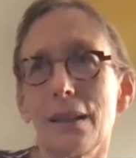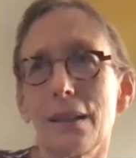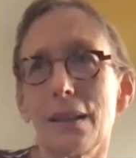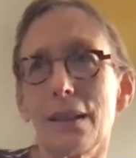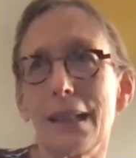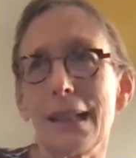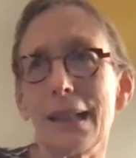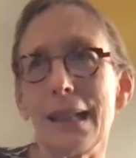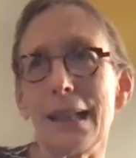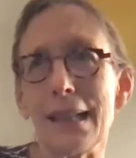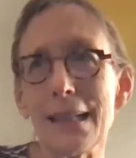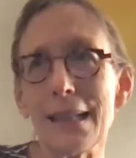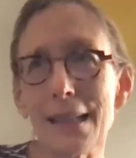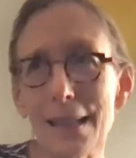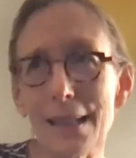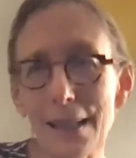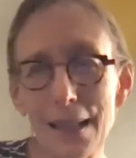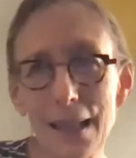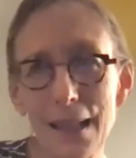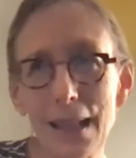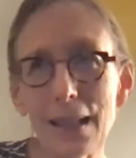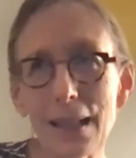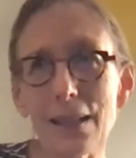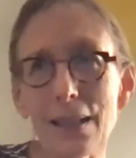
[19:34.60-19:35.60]

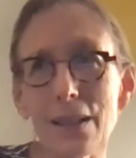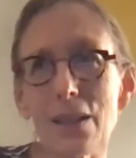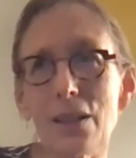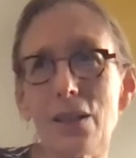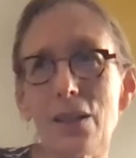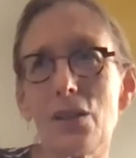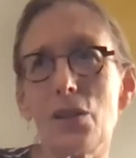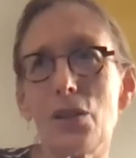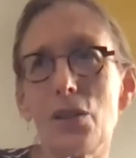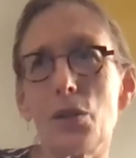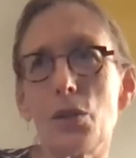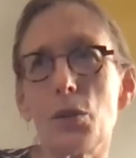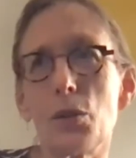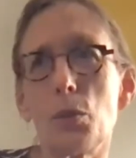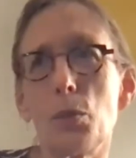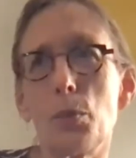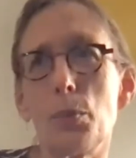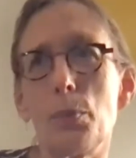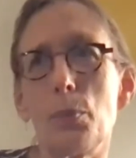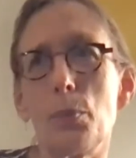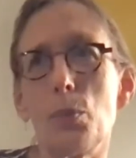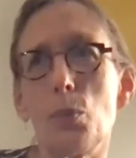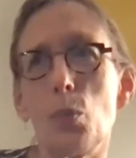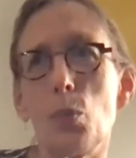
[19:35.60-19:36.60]
instinct to
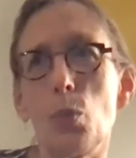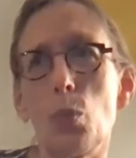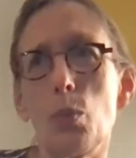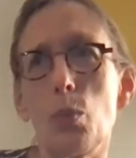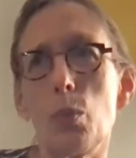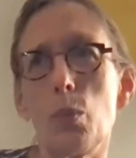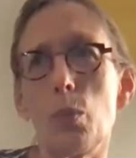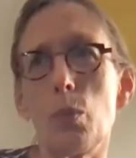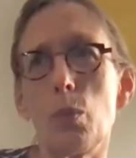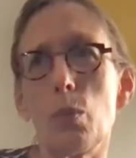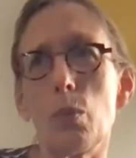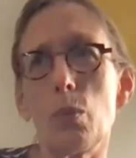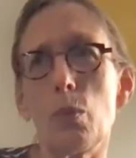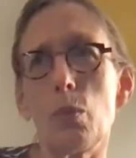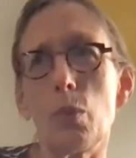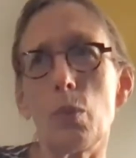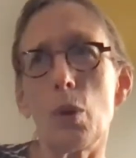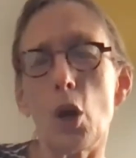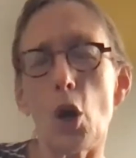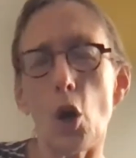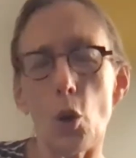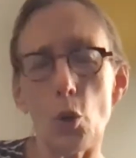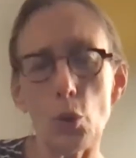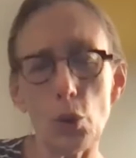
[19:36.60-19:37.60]

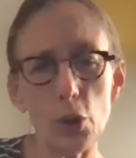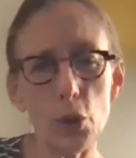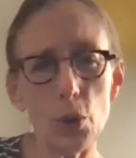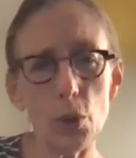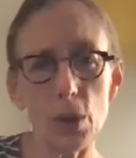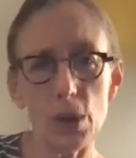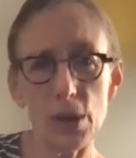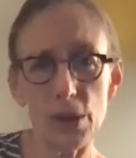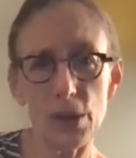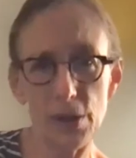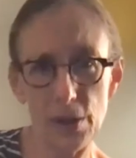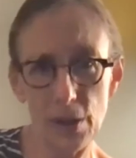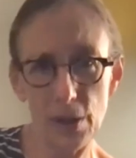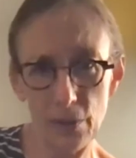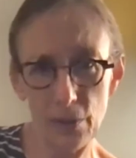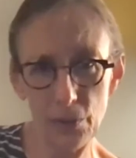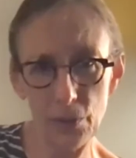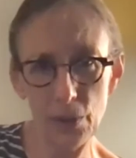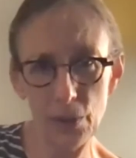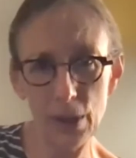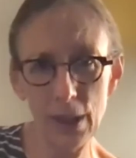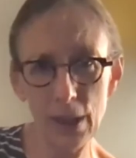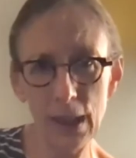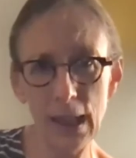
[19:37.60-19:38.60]
go towards
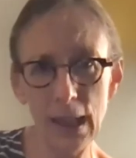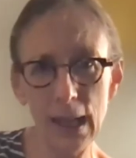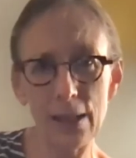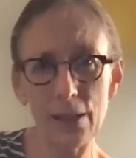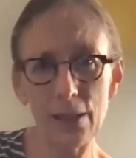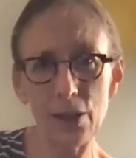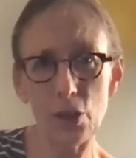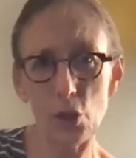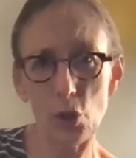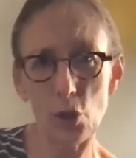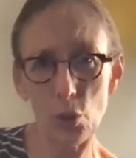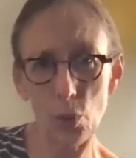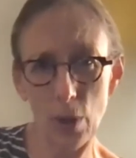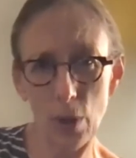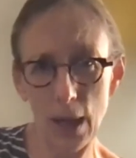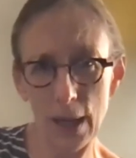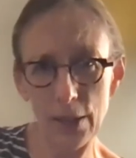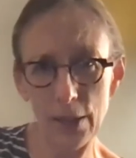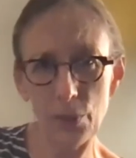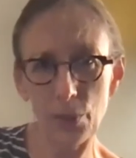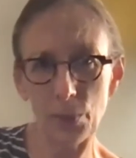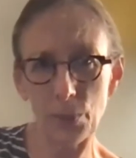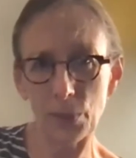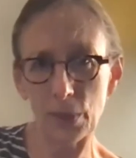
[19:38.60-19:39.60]
suffering and to try
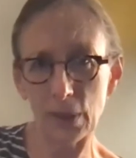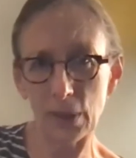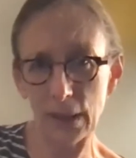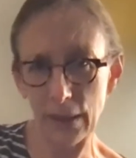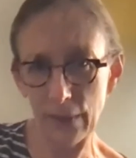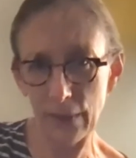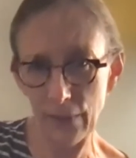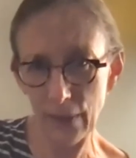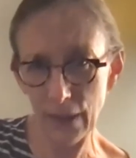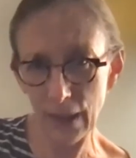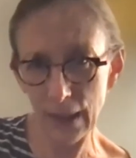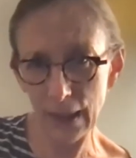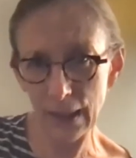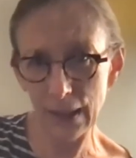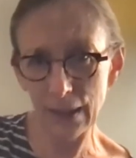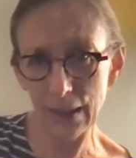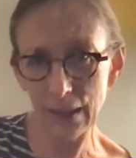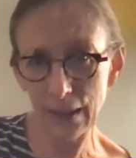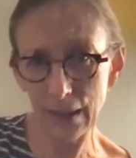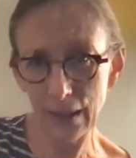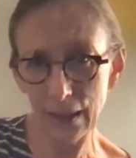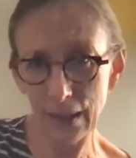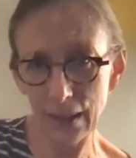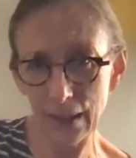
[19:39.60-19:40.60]
to relieve it,
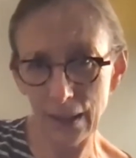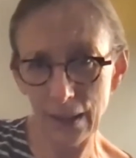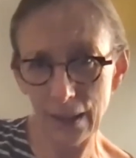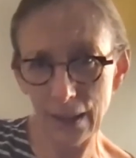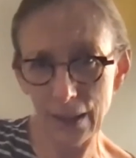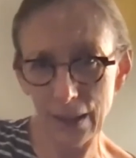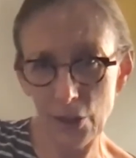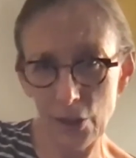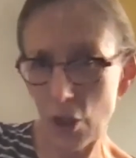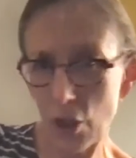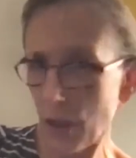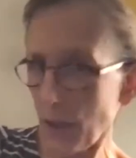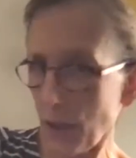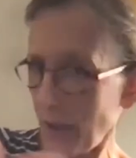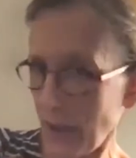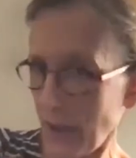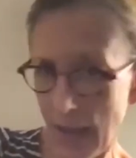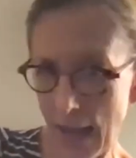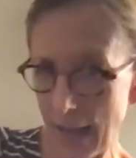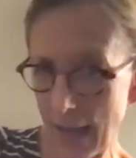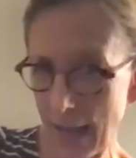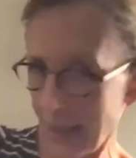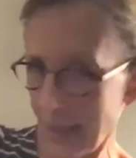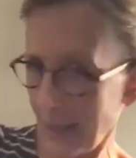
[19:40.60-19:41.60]
just
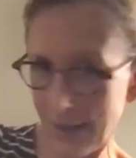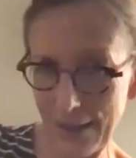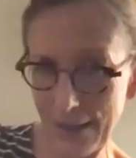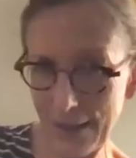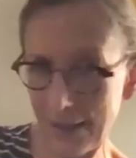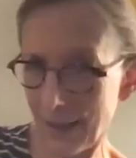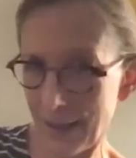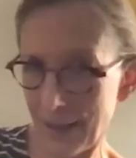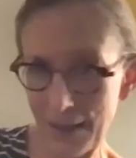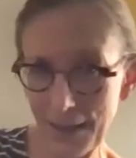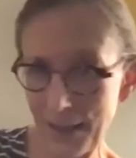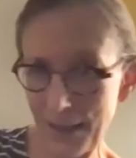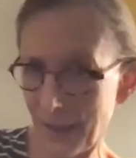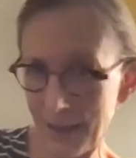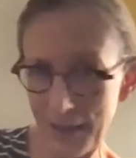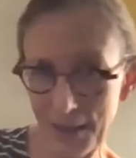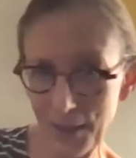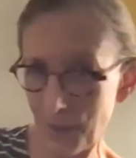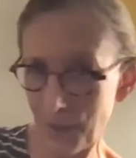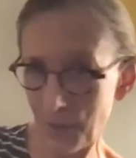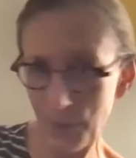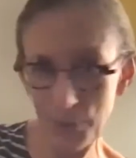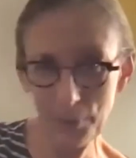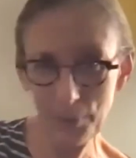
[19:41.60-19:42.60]
as
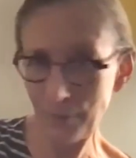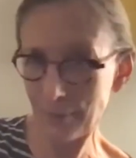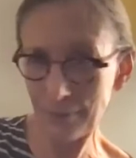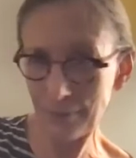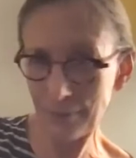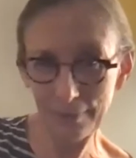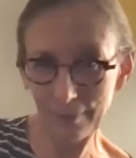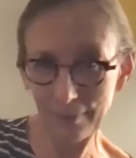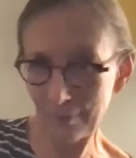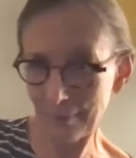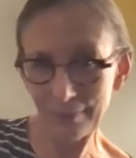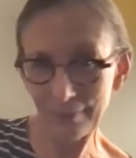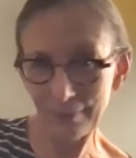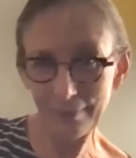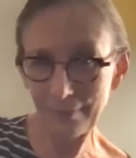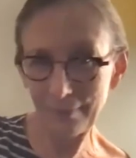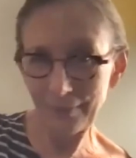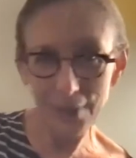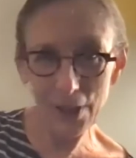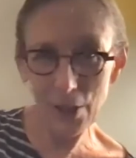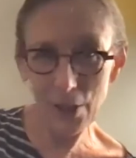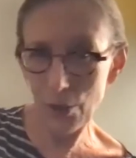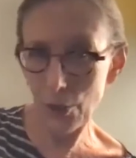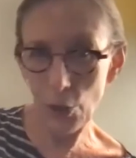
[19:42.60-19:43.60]
this
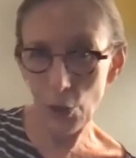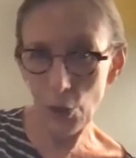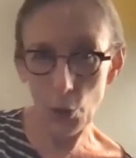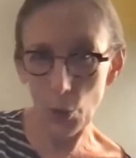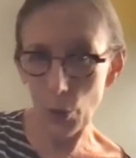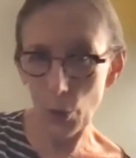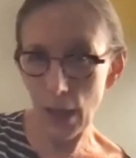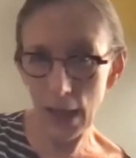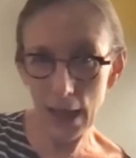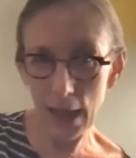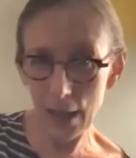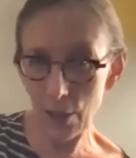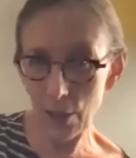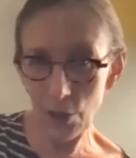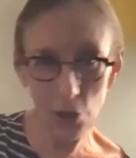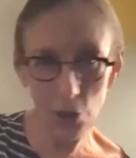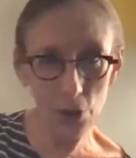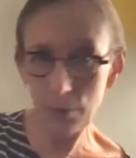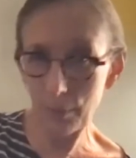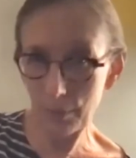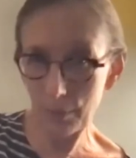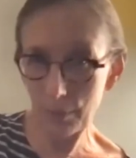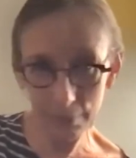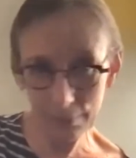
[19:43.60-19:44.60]
Stone
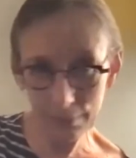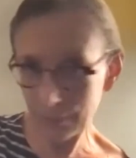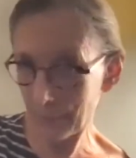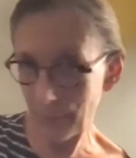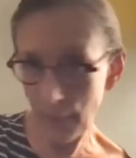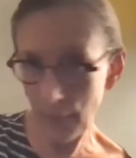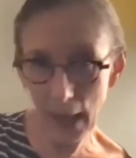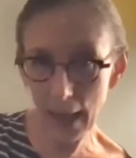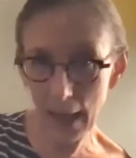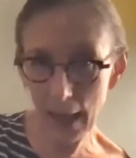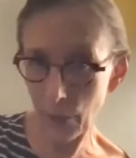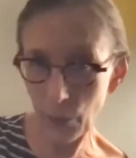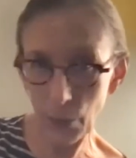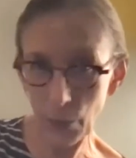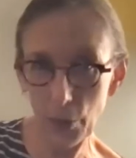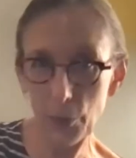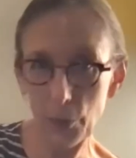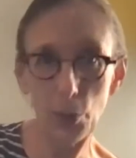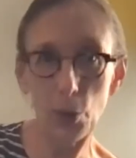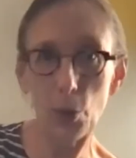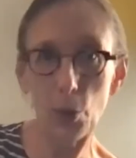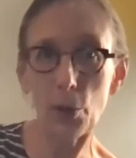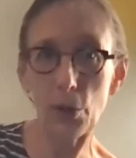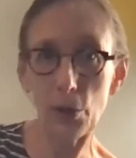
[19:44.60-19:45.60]
Age man with the
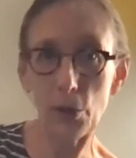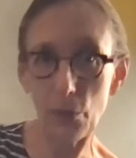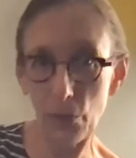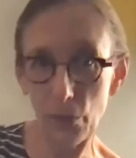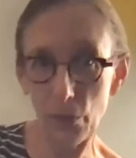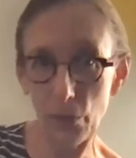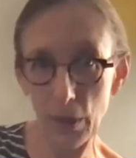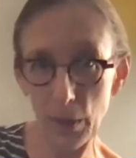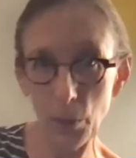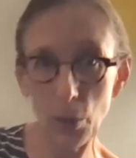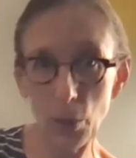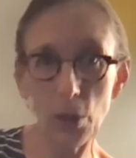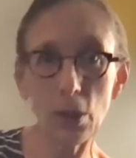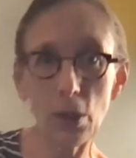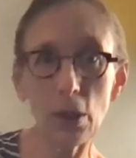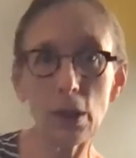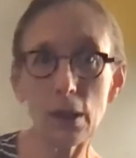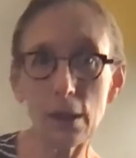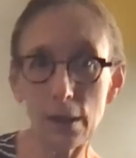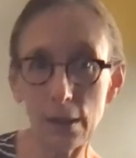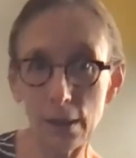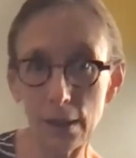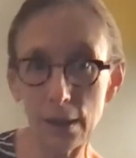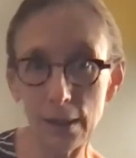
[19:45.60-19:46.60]
broken femur.
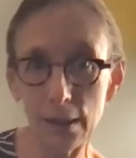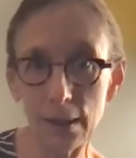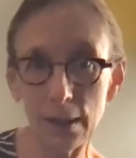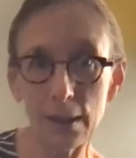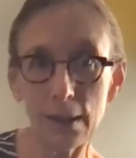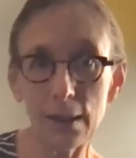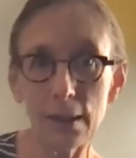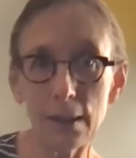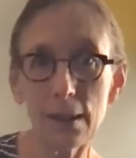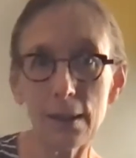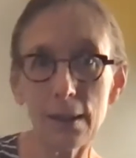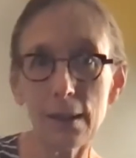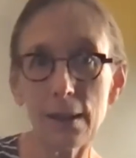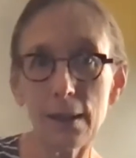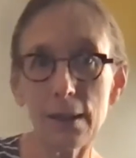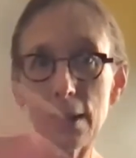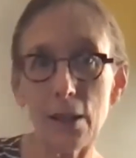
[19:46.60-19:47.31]
You